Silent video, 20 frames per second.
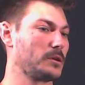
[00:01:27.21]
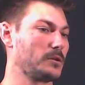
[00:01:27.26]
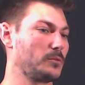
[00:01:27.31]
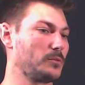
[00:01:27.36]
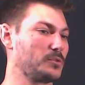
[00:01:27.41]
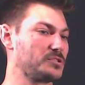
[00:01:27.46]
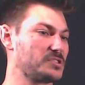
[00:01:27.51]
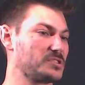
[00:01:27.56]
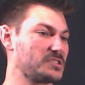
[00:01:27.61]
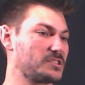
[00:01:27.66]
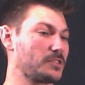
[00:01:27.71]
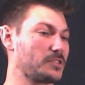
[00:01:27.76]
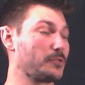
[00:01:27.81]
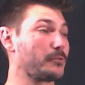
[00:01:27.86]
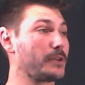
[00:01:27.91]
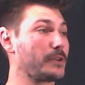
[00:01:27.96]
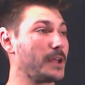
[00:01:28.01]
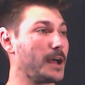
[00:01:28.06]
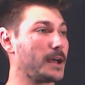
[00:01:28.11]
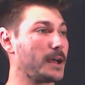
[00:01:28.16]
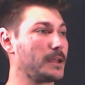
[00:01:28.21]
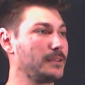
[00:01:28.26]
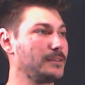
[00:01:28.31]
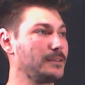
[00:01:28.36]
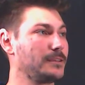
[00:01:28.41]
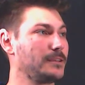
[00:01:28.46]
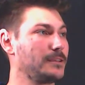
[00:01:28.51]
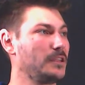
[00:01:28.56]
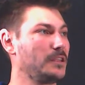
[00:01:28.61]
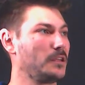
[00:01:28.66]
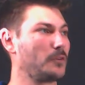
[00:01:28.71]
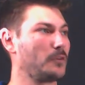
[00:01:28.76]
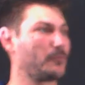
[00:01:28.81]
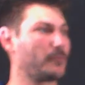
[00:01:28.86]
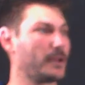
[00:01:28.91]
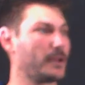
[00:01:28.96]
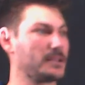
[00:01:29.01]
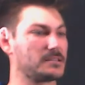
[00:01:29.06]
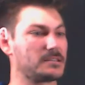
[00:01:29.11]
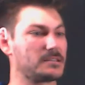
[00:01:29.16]
which is 3a,
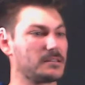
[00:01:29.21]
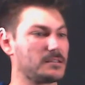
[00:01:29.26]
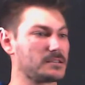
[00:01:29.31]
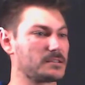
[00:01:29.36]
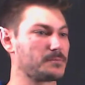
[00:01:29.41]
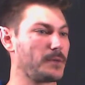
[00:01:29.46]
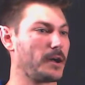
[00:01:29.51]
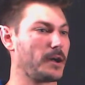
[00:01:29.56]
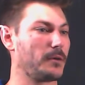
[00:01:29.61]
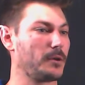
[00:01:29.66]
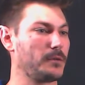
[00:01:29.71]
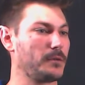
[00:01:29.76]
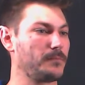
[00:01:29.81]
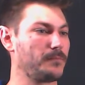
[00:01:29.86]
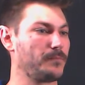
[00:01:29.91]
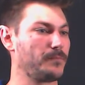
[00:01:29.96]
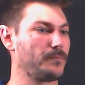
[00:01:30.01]
raised to this power,